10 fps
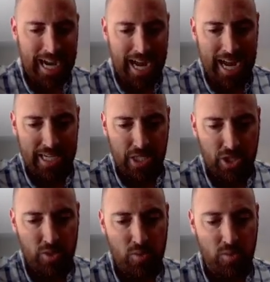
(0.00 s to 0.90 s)
I
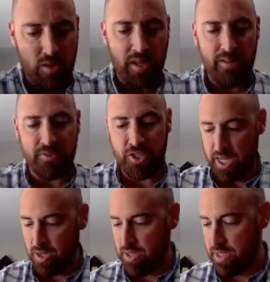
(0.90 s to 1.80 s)
do love
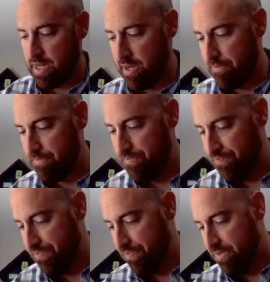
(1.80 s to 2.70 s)
Shatter the Sky.
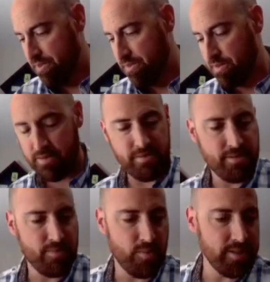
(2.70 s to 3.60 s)

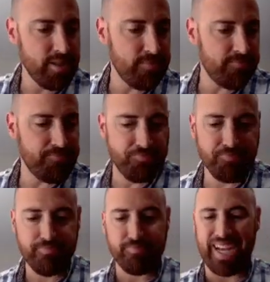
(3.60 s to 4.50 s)
Once again,
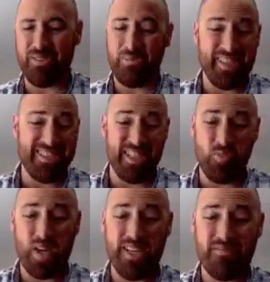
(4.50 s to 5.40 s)
i don't play a ton
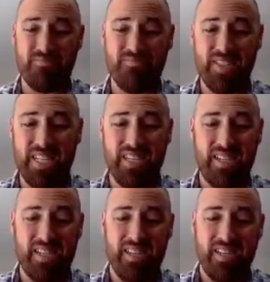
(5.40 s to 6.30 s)
of white,
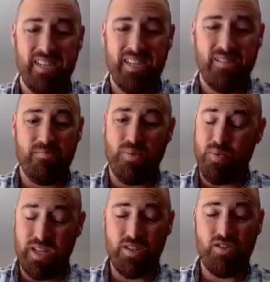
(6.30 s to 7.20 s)
but
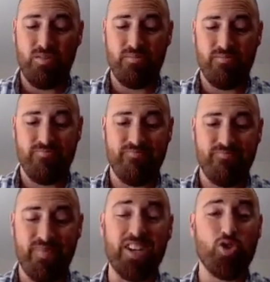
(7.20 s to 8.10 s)
when I do,
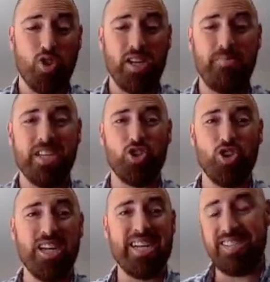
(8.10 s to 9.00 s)
I try to make
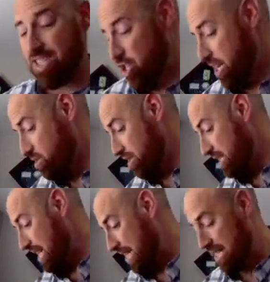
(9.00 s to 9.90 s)
sure it has a Shatter the
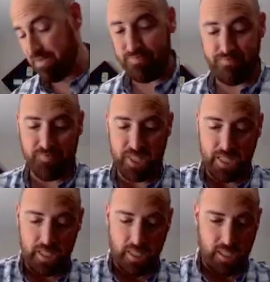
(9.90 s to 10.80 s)
Sky in.
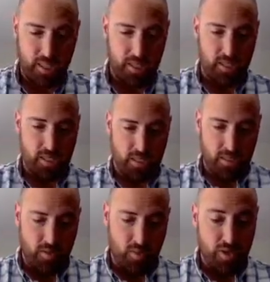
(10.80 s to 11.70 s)

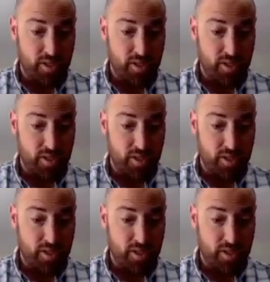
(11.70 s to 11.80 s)
Or